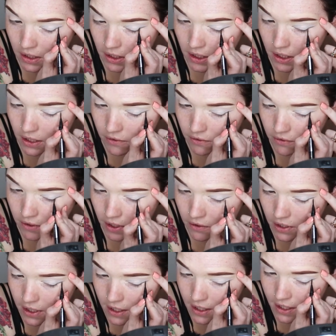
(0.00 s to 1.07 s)
in a
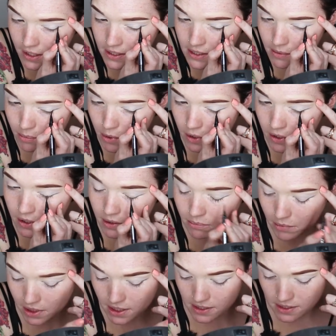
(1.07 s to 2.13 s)
very nice
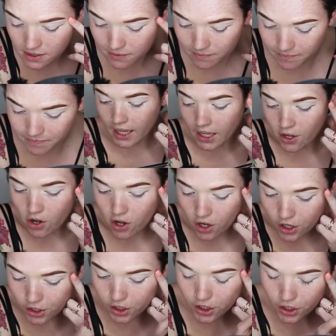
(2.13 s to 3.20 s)
apartment.
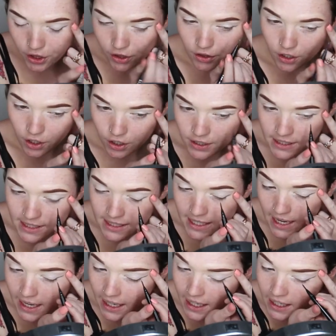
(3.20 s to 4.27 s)
On
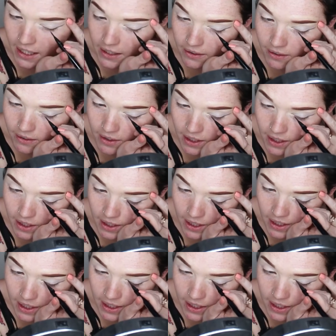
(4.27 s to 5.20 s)
Thursday, the